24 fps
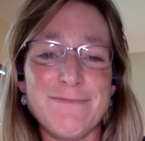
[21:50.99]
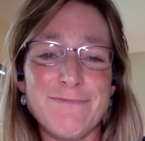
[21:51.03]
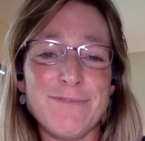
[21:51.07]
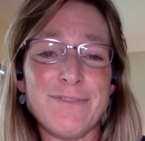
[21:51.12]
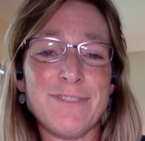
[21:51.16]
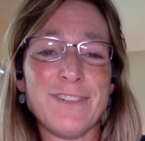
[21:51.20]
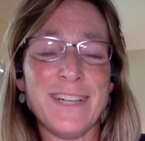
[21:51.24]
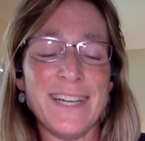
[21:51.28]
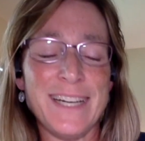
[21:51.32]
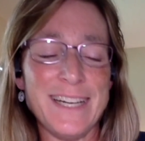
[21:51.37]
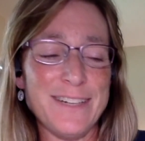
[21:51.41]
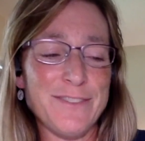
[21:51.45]

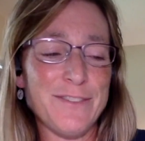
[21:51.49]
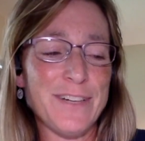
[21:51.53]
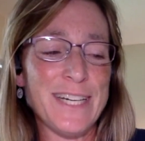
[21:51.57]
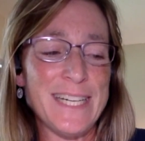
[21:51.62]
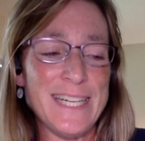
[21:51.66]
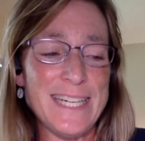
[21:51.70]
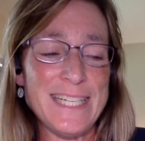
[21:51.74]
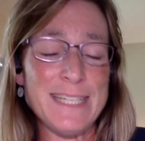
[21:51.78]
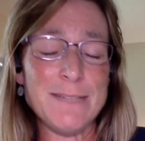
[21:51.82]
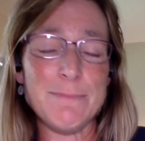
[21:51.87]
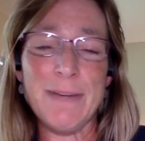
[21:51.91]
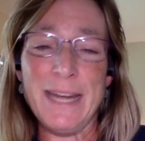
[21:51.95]
we
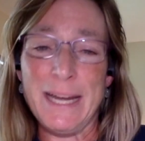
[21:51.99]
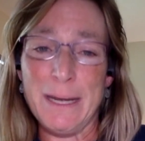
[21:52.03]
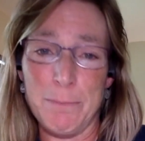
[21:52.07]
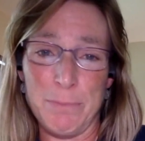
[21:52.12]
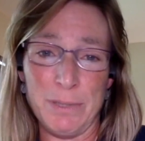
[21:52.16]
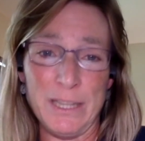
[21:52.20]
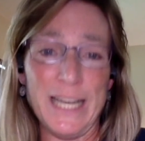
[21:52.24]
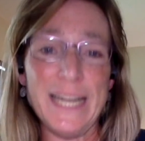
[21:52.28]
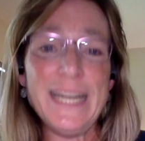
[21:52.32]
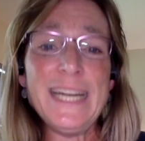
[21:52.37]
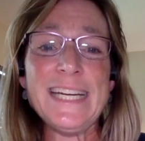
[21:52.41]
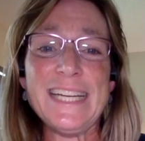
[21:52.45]
need to make a
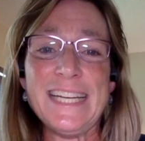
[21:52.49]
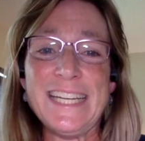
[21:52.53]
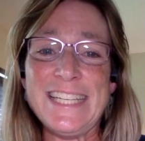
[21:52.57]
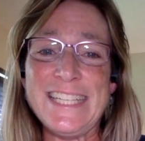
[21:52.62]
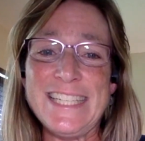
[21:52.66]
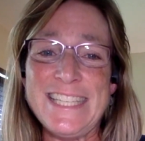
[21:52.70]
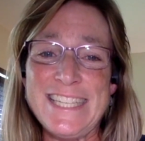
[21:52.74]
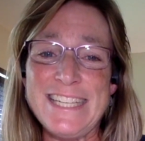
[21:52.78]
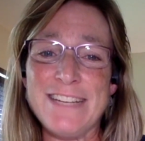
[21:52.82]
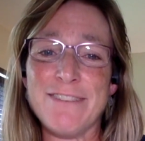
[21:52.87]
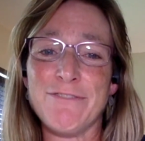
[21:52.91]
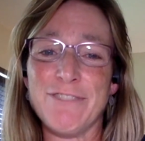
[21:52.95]
plan
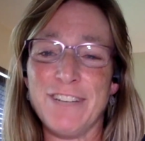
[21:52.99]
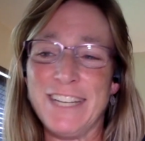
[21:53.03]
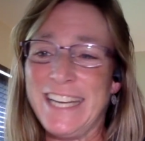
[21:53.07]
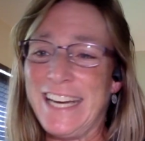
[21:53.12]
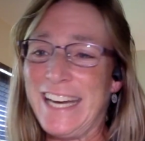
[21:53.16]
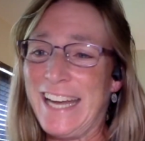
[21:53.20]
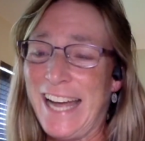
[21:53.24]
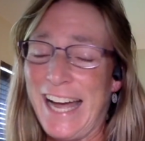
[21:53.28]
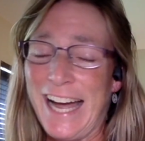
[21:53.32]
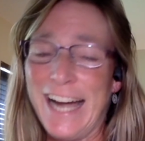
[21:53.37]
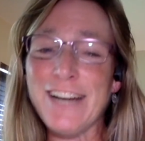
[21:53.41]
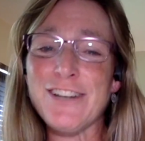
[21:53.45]
and see if we could
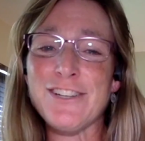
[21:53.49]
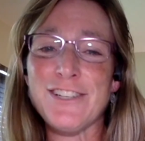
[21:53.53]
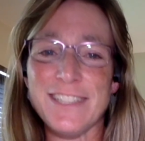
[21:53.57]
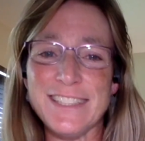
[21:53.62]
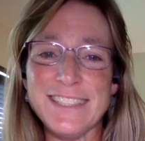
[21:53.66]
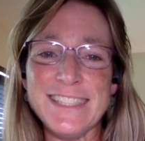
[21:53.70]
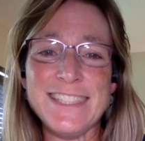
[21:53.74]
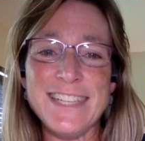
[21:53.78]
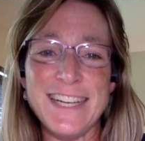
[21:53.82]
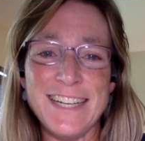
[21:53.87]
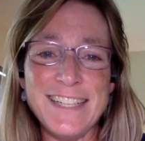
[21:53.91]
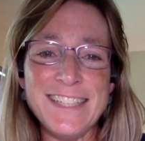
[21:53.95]

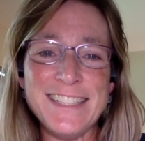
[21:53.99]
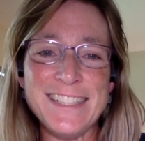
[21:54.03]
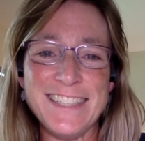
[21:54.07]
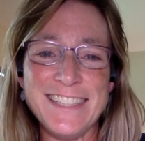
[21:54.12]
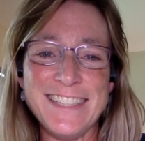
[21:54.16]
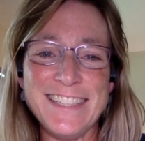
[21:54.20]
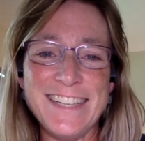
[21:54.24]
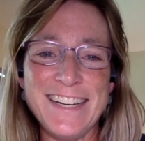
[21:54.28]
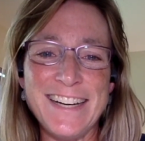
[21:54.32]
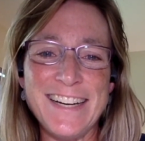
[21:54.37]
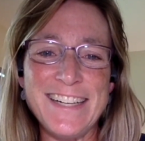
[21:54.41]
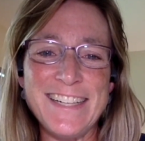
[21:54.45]
actually talk to
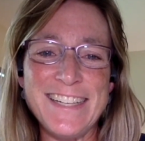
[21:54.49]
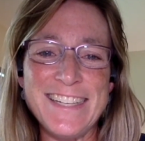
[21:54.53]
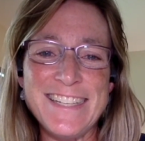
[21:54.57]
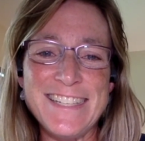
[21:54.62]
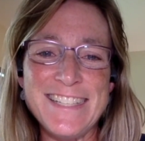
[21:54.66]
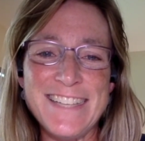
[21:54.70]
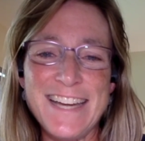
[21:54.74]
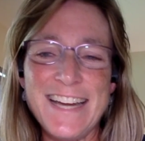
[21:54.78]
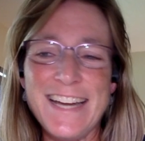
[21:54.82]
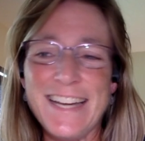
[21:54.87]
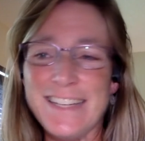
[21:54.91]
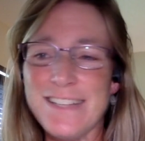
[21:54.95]
the
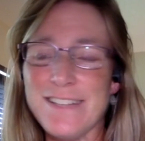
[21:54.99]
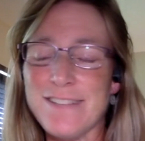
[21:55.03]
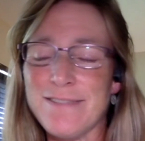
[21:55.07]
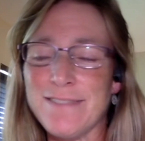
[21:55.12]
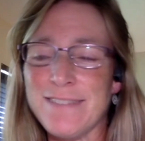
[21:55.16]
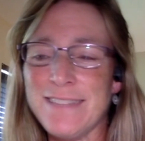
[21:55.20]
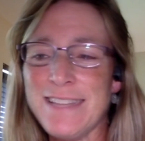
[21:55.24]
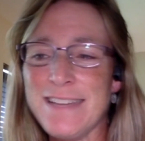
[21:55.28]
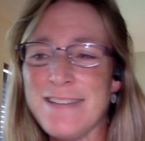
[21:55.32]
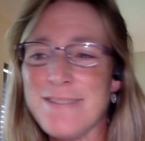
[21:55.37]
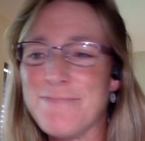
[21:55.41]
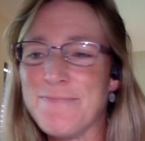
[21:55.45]
ISS.
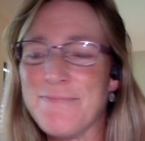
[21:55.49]
Wouldn't that,